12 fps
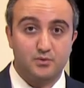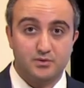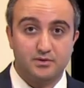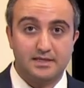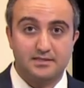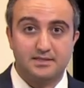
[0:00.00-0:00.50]

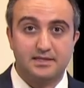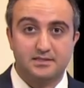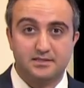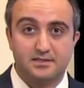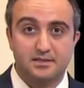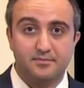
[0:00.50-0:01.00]
So that's, that's
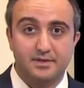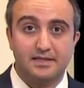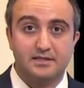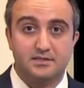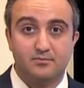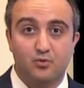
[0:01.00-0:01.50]
something
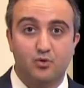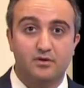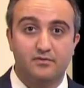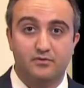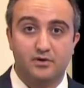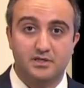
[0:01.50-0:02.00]
that's
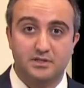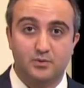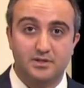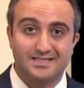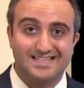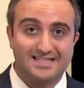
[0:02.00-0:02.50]
important for us
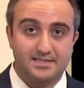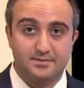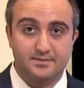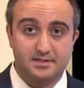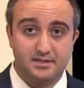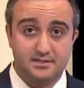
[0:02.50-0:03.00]
once
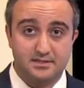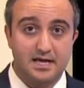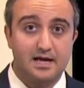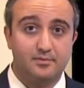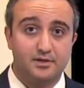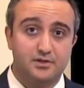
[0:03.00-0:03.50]
that's
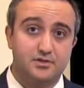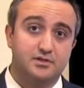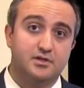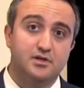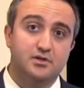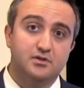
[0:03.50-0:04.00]
established
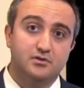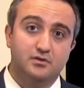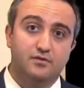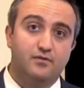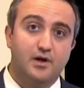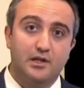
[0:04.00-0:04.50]
to
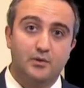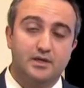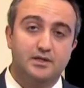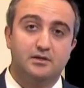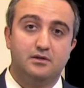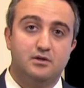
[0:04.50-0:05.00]
follow it
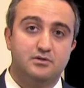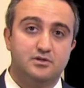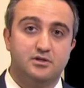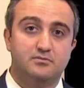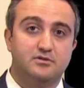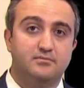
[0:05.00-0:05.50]
in the long
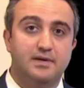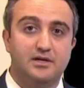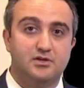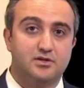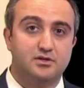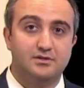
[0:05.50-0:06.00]
term to make
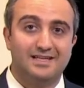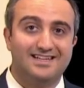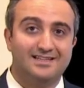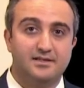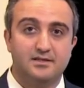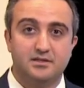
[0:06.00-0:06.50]
sure that
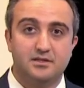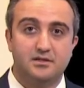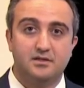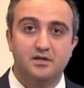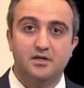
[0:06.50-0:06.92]
it doesn't